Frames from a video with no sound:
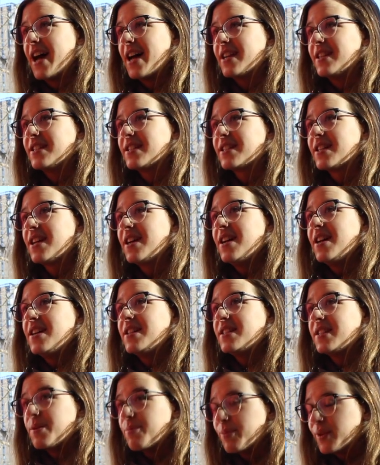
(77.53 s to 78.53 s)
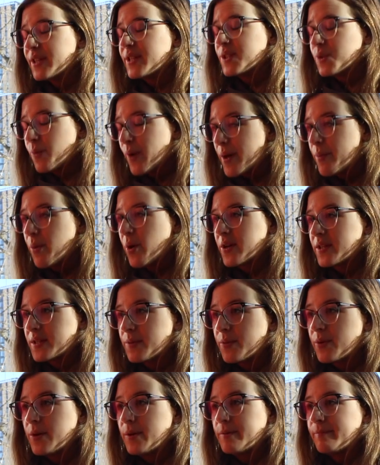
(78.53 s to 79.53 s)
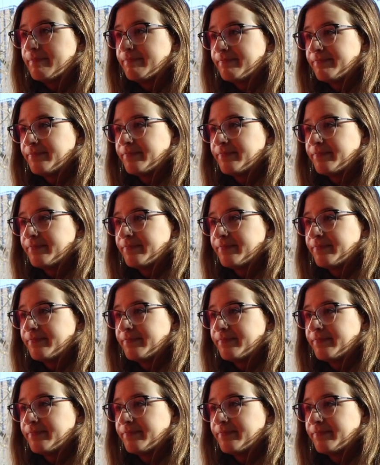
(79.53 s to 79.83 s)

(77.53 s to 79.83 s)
and simplest way possible.